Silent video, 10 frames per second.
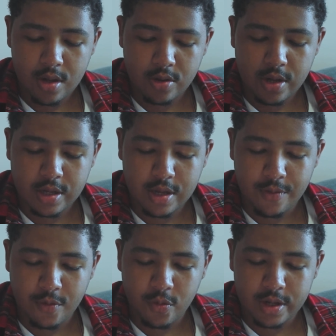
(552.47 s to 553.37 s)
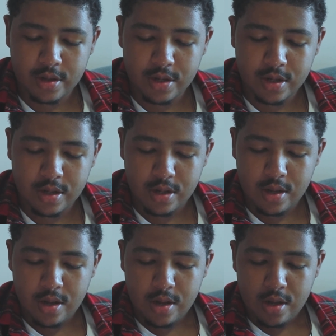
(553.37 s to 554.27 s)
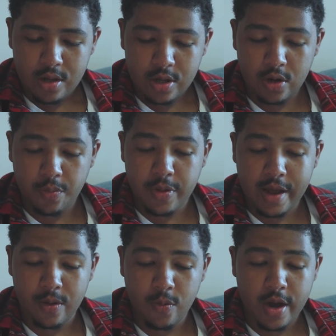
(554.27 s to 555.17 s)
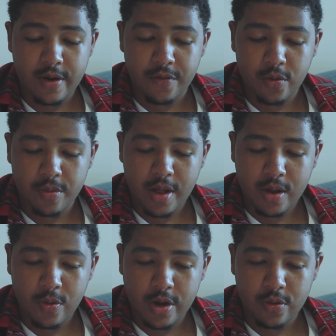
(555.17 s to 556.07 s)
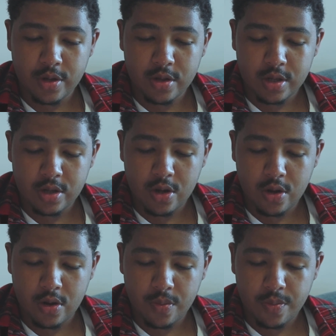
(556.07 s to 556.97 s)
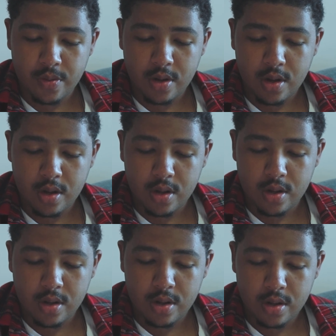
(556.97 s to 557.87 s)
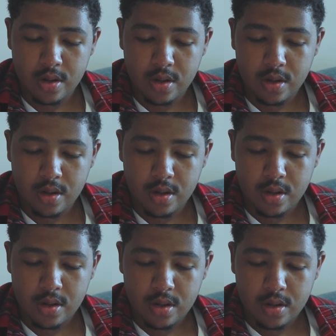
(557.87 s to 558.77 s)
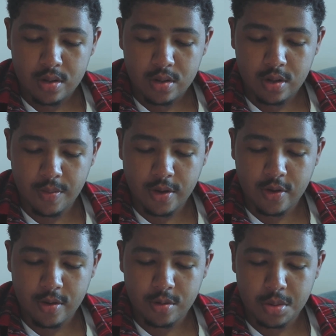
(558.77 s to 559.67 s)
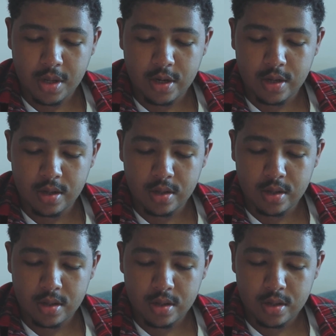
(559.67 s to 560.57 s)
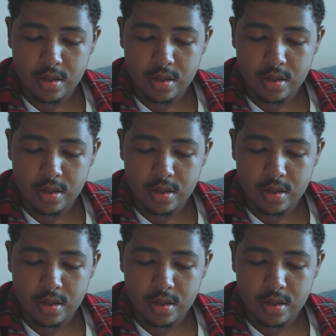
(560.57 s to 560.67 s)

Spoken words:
that was actually kind of a weird look. You can do black and white if you want. Black and white always looks dope. You can mess around with settings.